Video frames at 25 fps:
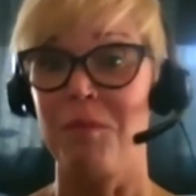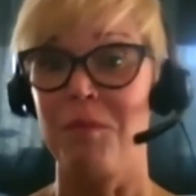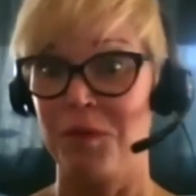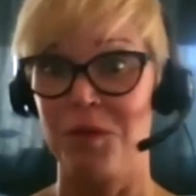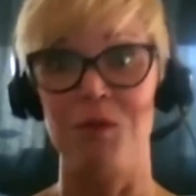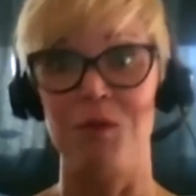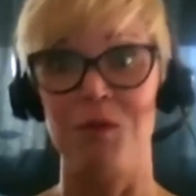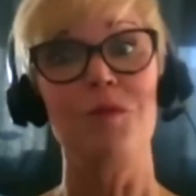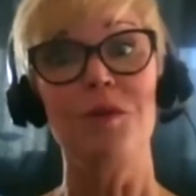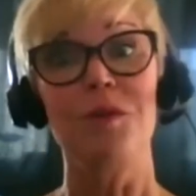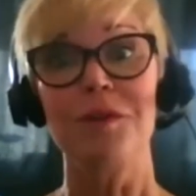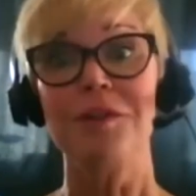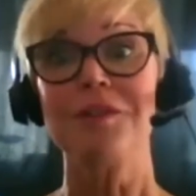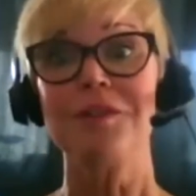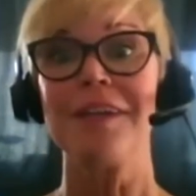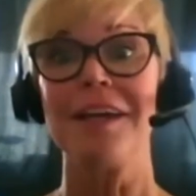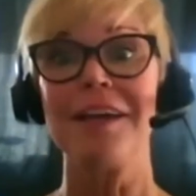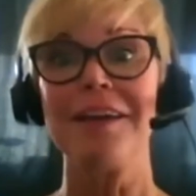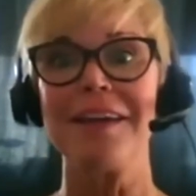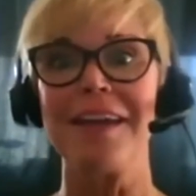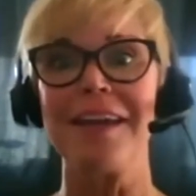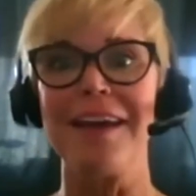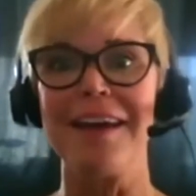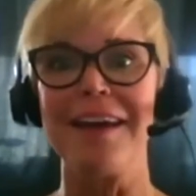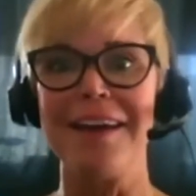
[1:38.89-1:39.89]
Google will
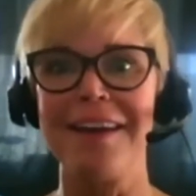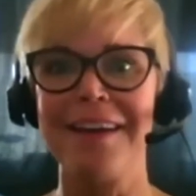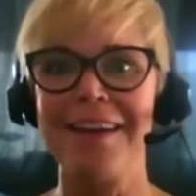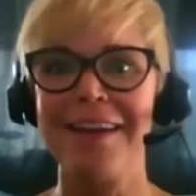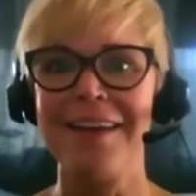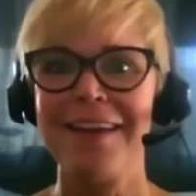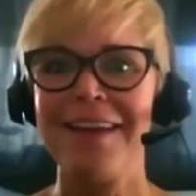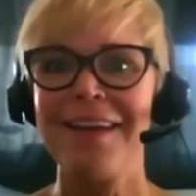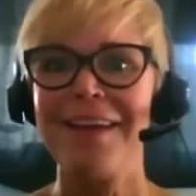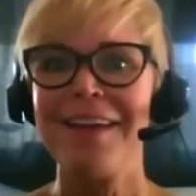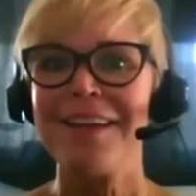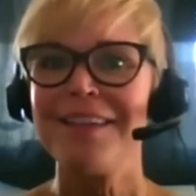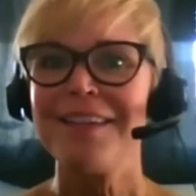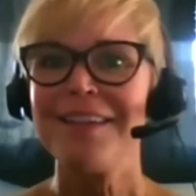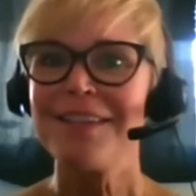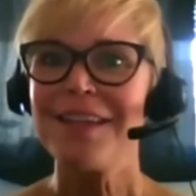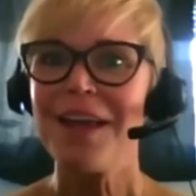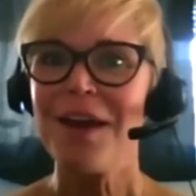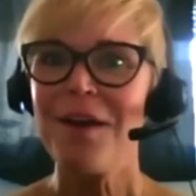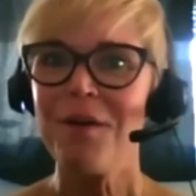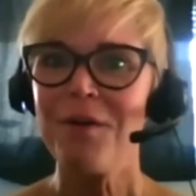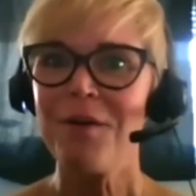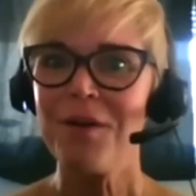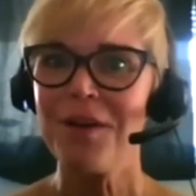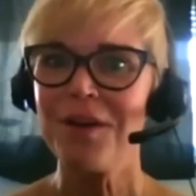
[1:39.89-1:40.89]
tell you.
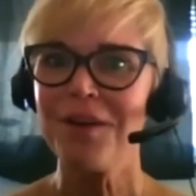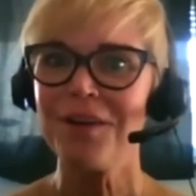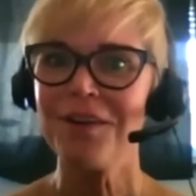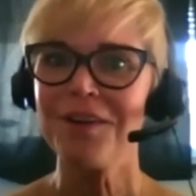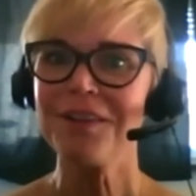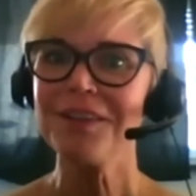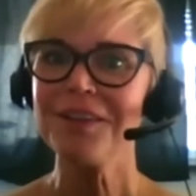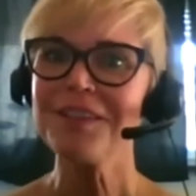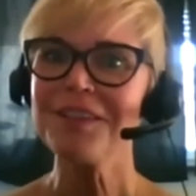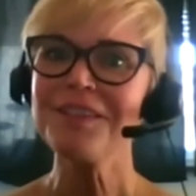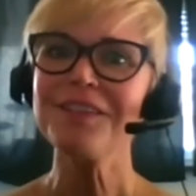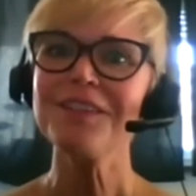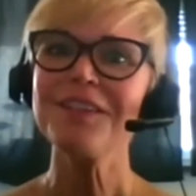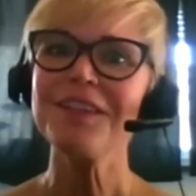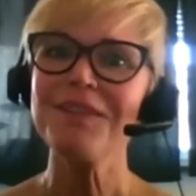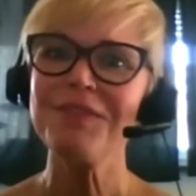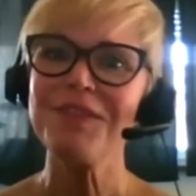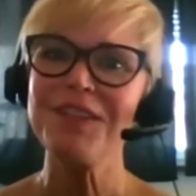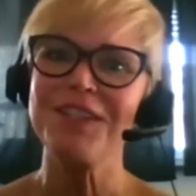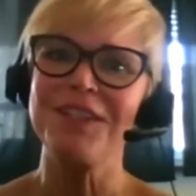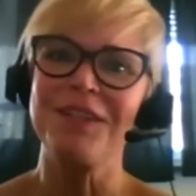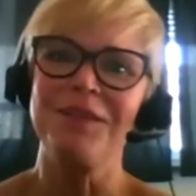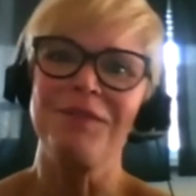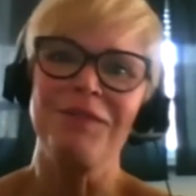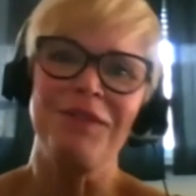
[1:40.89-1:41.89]
So, or at least it'll give
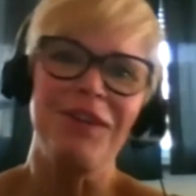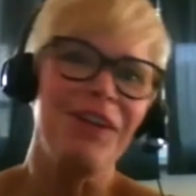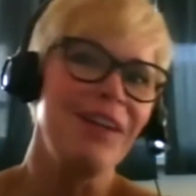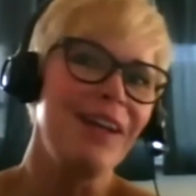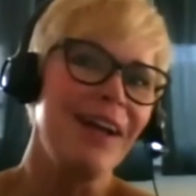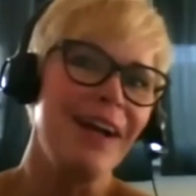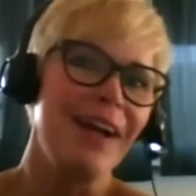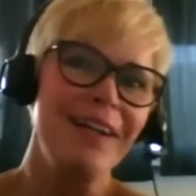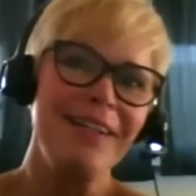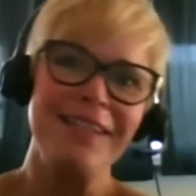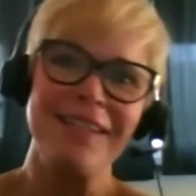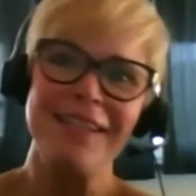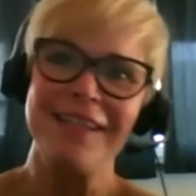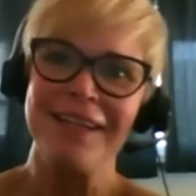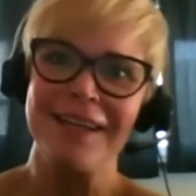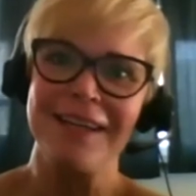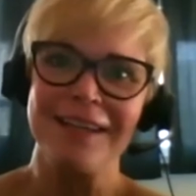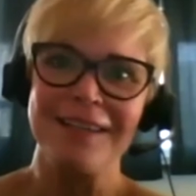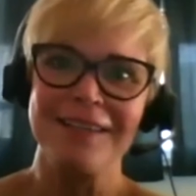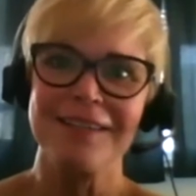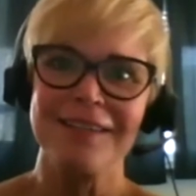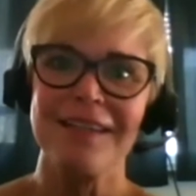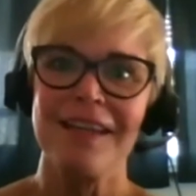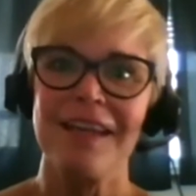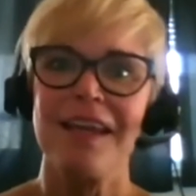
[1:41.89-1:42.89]
you some good
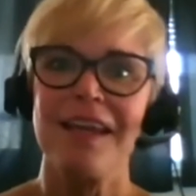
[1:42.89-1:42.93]
ideas.